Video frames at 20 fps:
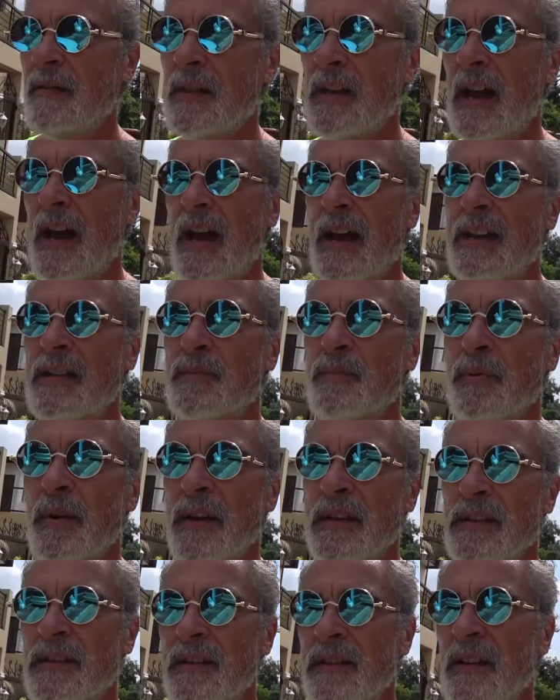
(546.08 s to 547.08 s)
you the highest
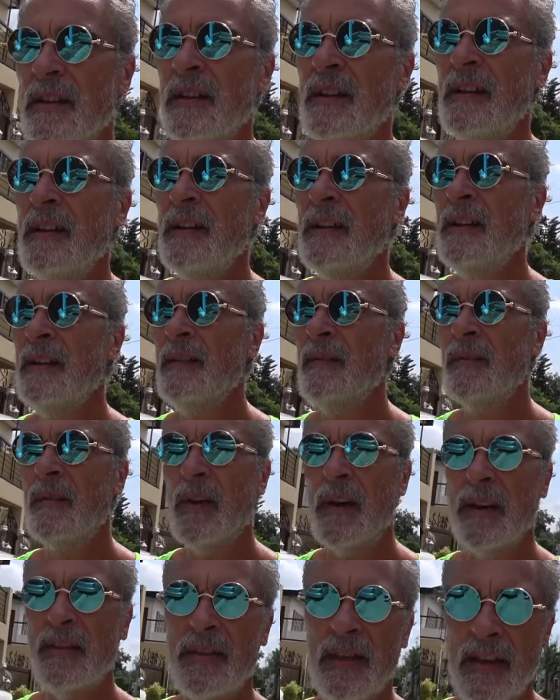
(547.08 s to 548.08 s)
price for
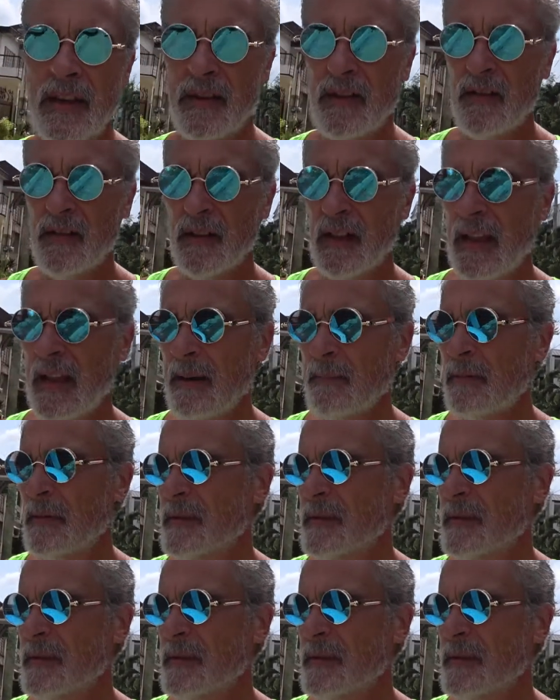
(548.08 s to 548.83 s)
anything and on labor.